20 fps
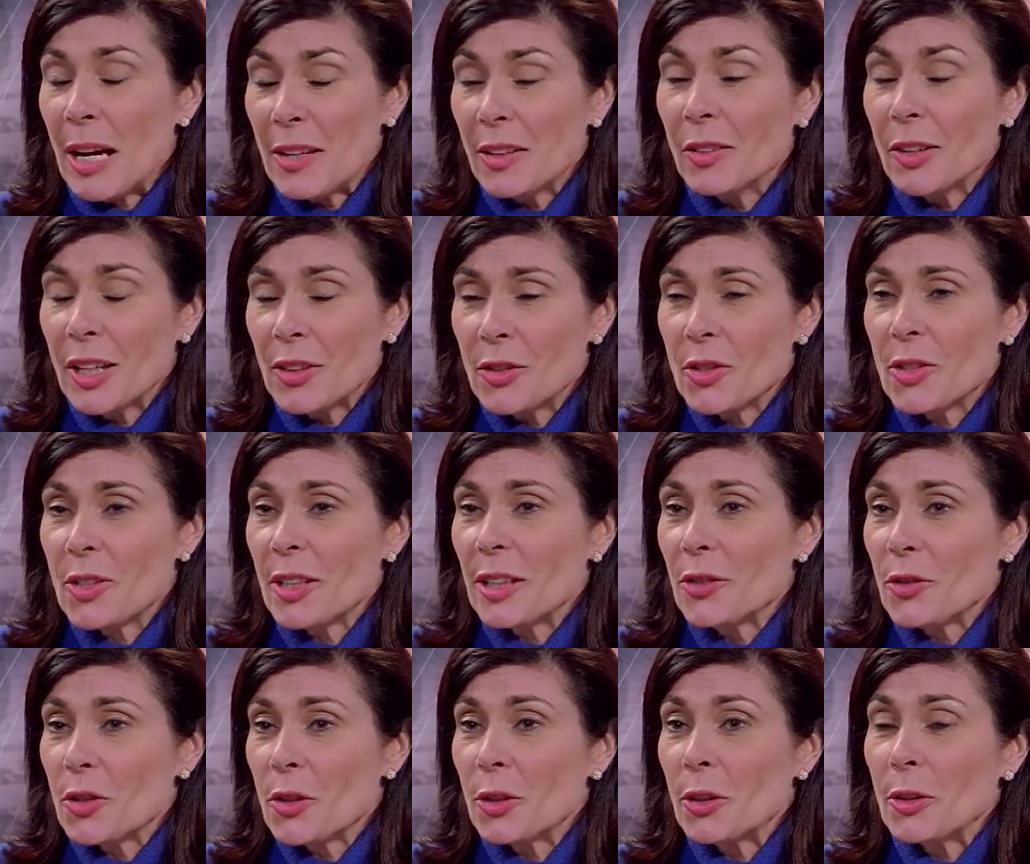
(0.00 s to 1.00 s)
the
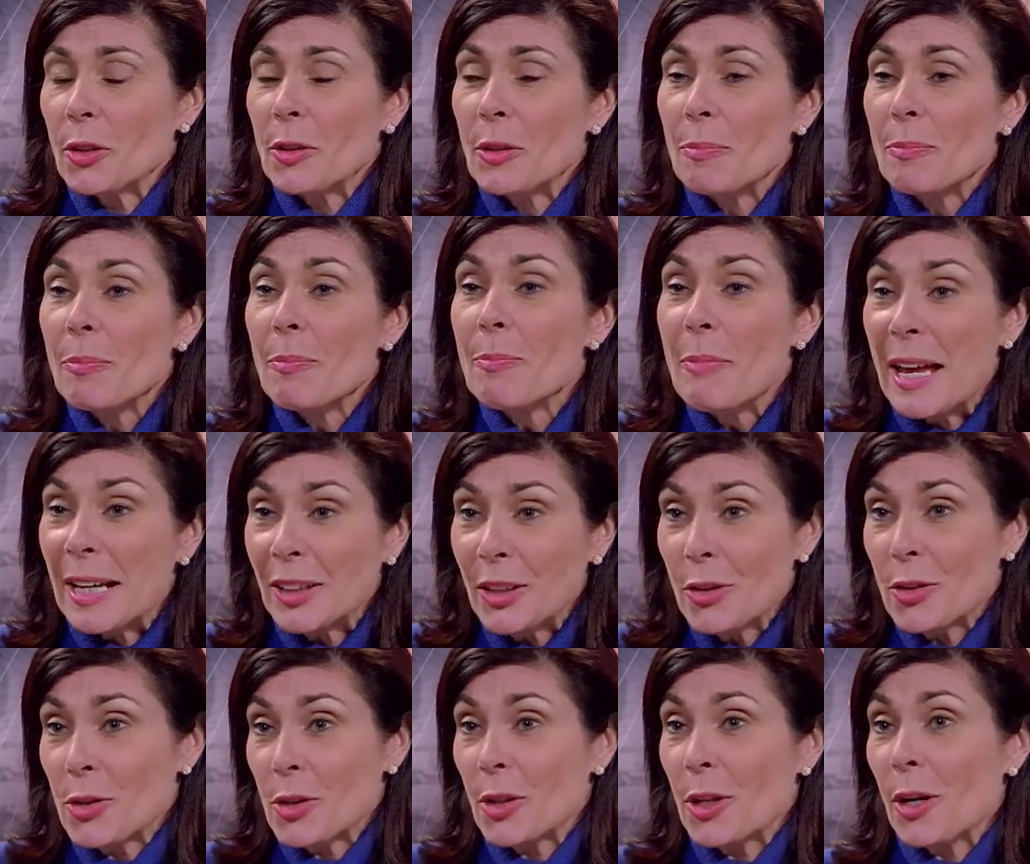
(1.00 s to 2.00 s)
legislature many
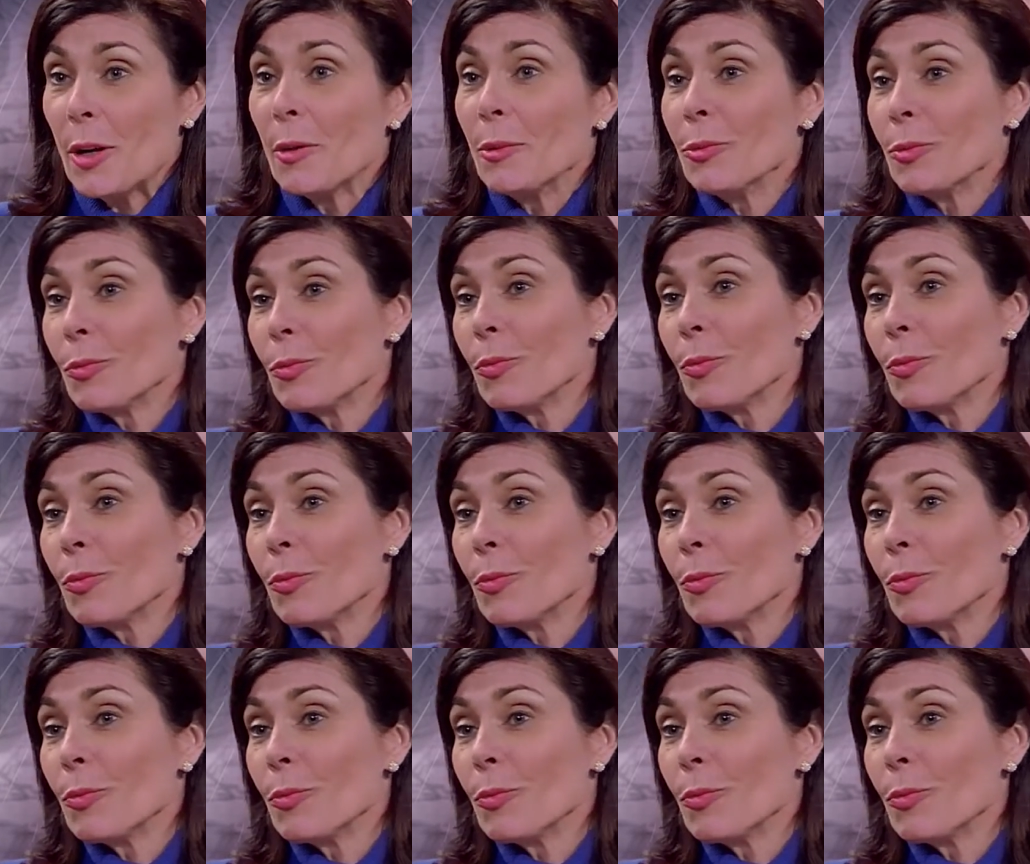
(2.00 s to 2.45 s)
years ago,